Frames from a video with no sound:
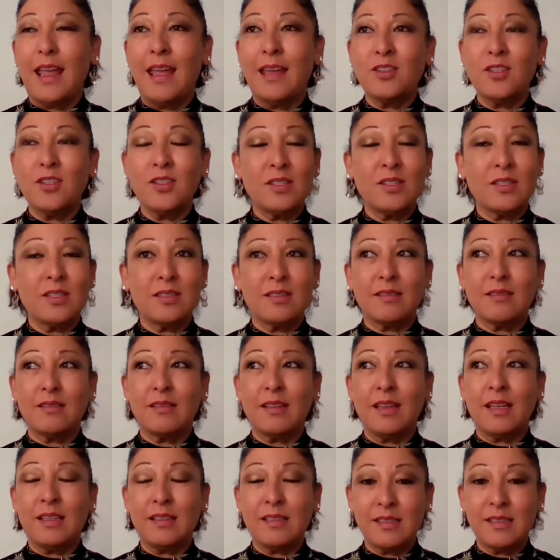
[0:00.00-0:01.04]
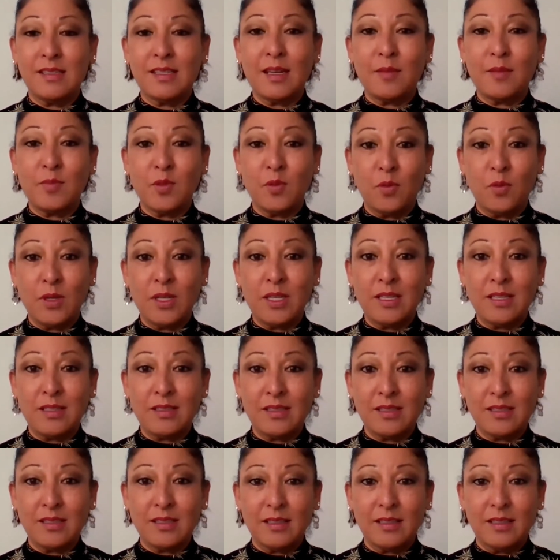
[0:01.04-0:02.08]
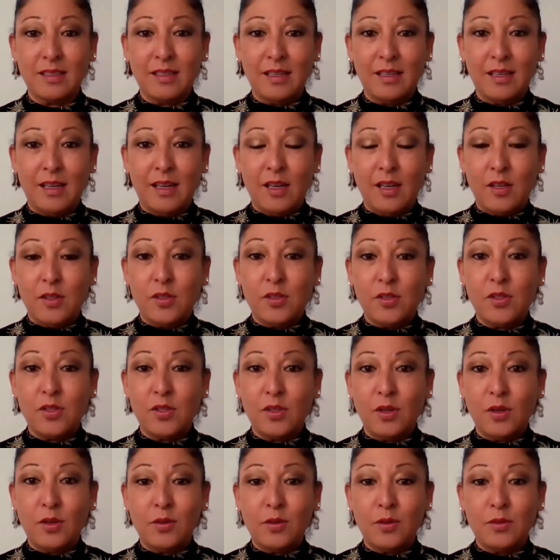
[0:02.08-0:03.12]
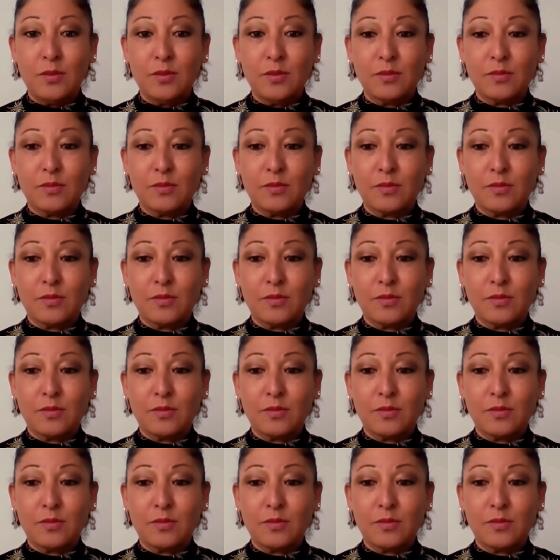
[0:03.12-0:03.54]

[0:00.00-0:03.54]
just accept what is. So